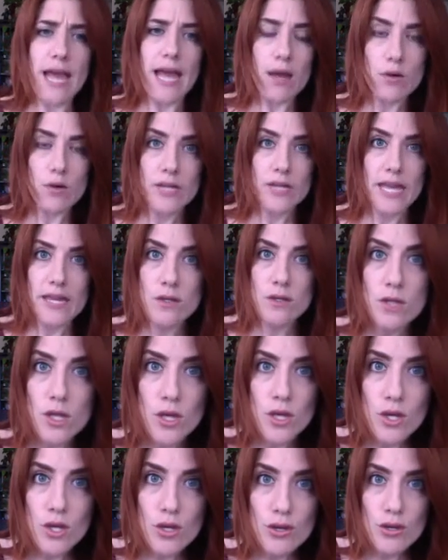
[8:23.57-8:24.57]
How can
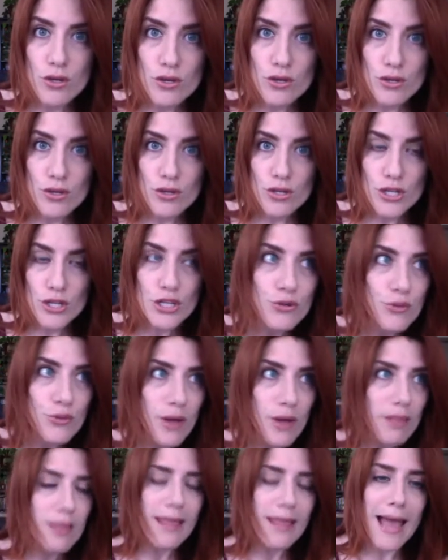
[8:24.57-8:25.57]
you
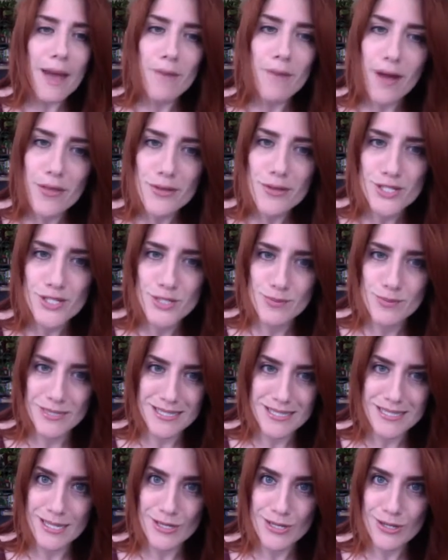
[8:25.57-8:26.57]
allow others to be
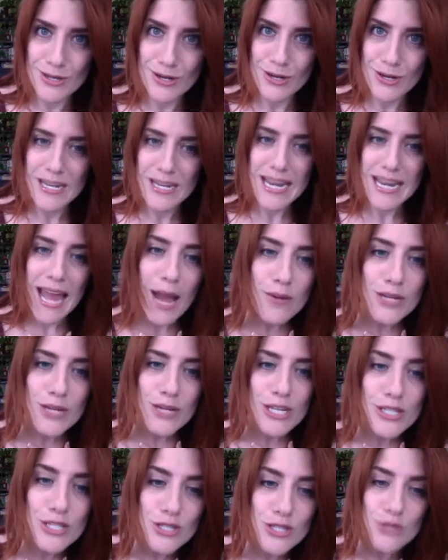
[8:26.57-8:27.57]
seen and heard, and how
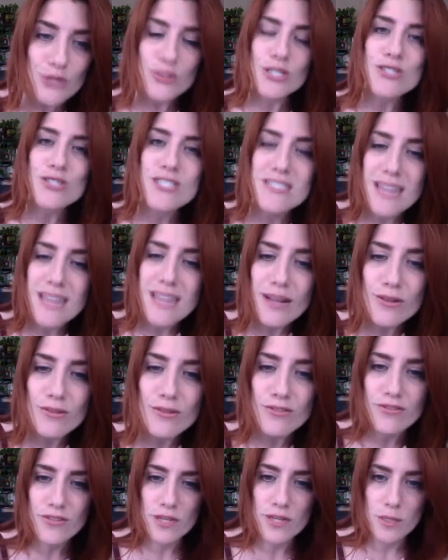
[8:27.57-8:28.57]
can you
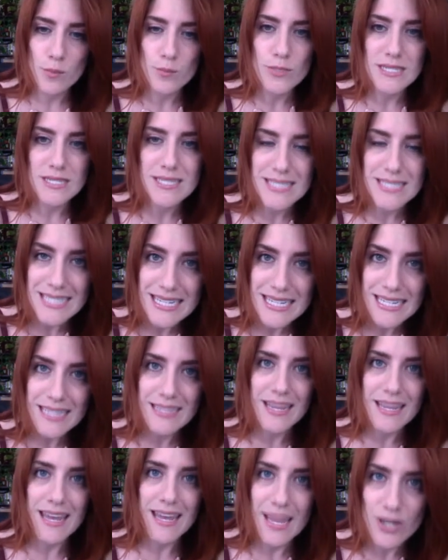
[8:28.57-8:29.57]
yourself be seen
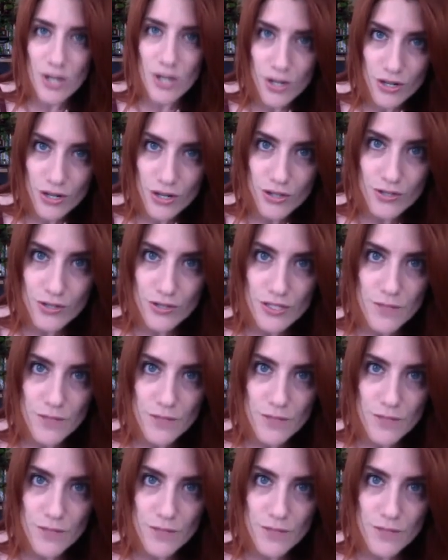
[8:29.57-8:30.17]
and heard?